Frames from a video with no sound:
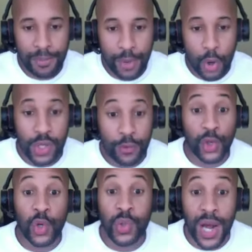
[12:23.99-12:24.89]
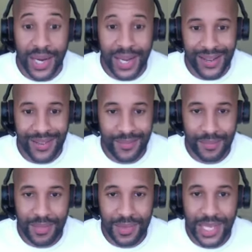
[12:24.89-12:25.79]
Because if you done it
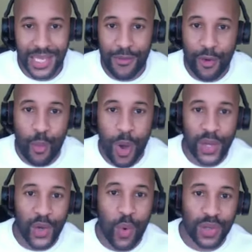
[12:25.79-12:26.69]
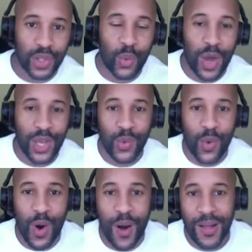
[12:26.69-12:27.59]
to get from where you was to where
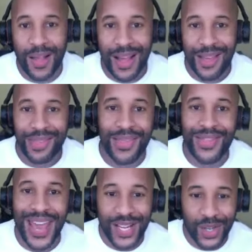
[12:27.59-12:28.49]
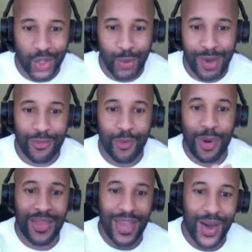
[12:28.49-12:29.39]
you are, then they can do it from
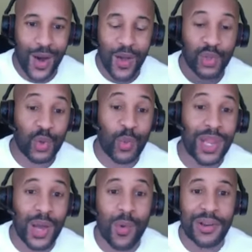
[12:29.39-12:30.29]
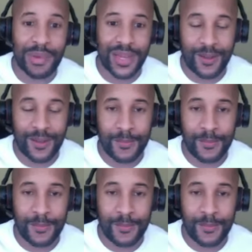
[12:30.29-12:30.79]
where they are to where they want to be.